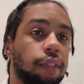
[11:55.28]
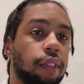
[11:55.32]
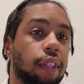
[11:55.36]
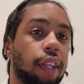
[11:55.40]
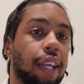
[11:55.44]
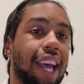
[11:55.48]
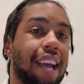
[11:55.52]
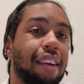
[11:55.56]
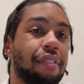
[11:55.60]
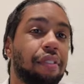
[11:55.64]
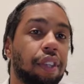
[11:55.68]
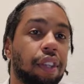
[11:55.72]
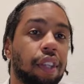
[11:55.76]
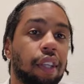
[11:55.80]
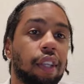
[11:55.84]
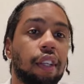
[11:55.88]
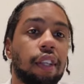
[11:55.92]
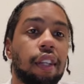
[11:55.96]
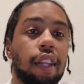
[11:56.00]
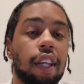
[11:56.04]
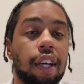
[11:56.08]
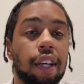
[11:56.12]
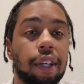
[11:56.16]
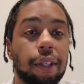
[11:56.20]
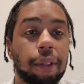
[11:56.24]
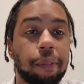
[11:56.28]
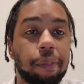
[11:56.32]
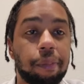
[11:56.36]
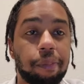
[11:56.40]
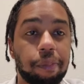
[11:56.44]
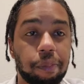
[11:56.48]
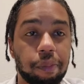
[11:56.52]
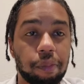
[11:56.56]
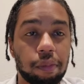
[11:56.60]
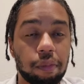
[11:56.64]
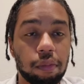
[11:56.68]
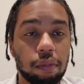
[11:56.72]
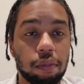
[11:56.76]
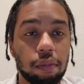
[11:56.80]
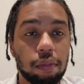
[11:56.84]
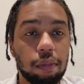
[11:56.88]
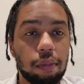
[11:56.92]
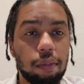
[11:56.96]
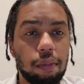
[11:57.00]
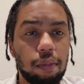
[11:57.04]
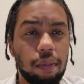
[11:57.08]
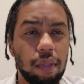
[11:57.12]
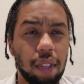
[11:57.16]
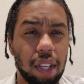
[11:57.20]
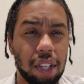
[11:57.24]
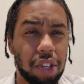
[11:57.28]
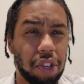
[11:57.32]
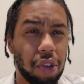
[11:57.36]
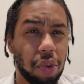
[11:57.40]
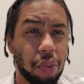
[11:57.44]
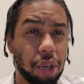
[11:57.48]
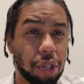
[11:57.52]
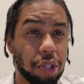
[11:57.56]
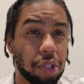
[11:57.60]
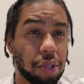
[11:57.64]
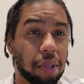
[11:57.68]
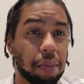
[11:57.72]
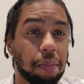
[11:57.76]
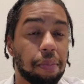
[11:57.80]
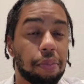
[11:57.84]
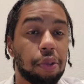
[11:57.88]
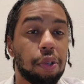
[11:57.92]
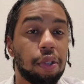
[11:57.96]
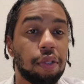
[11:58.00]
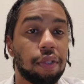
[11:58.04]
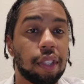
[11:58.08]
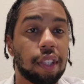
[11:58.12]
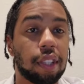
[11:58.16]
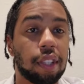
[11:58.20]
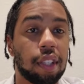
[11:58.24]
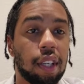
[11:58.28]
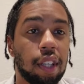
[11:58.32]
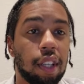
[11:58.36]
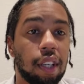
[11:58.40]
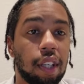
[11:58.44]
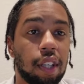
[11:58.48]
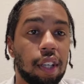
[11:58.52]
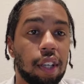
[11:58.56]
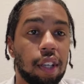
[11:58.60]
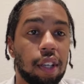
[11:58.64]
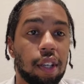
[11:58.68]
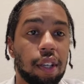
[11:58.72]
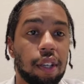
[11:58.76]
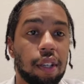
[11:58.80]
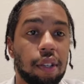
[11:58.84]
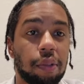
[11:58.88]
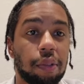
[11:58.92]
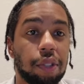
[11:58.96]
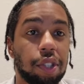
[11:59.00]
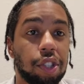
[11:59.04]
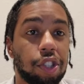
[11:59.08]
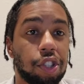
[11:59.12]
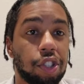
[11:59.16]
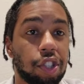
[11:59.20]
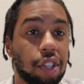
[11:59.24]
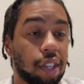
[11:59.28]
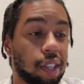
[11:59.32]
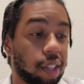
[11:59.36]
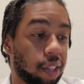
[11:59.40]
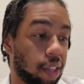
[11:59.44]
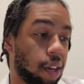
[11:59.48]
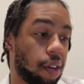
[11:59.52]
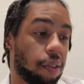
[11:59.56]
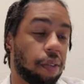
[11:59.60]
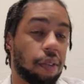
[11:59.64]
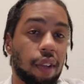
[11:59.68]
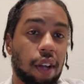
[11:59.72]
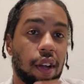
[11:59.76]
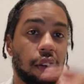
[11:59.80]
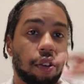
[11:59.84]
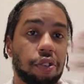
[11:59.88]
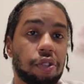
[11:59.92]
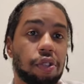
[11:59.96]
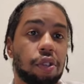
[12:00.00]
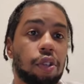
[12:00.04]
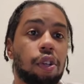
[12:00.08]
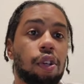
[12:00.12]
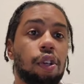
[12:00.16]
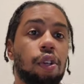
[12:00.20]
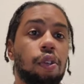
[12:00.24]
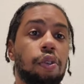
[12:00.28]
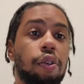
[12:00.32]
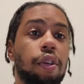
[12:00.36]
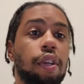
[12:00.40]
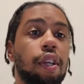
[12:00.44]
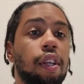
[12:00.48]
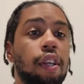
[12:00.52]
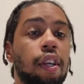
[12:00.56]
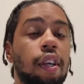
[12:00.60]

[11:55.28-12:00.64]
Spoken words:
everything there, and you want to improve it, which I'll also include